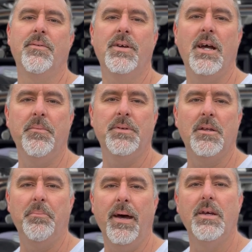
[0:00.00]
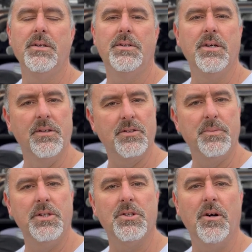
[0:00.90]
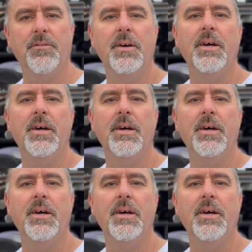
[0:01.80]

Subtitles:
have to come to the back to turn the switch off